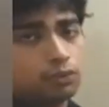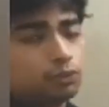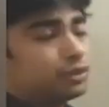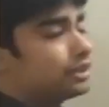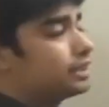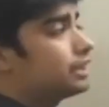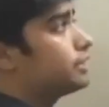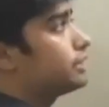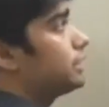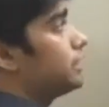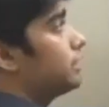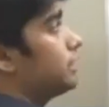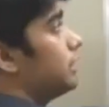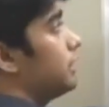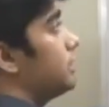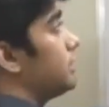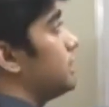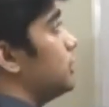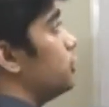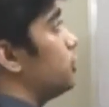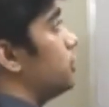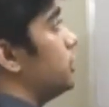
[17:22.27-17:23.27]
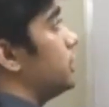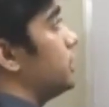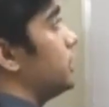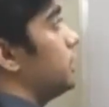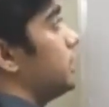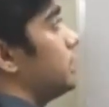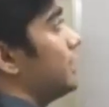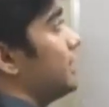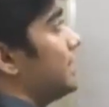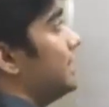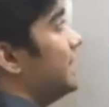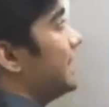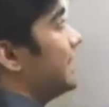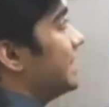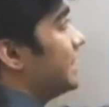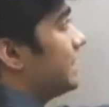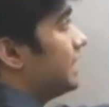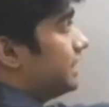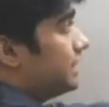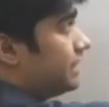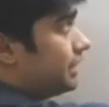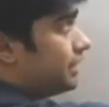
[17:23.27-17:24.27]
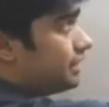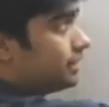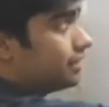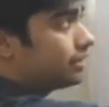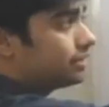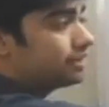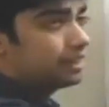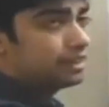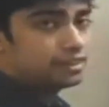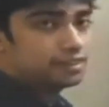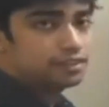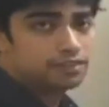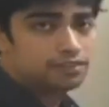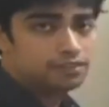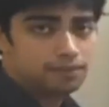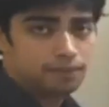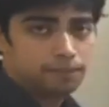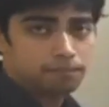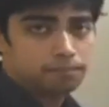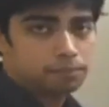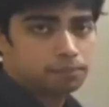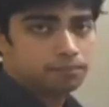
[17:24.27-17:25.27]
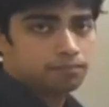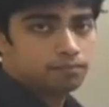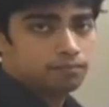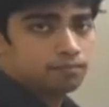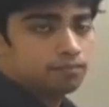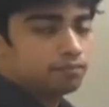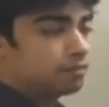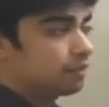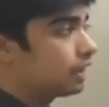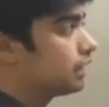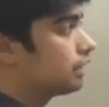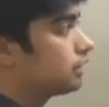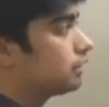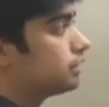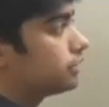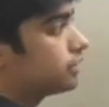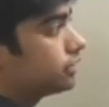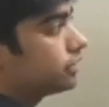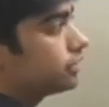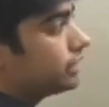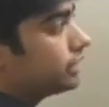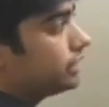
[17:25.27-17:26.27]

we can say that saturation is decreasing in this direction. This is the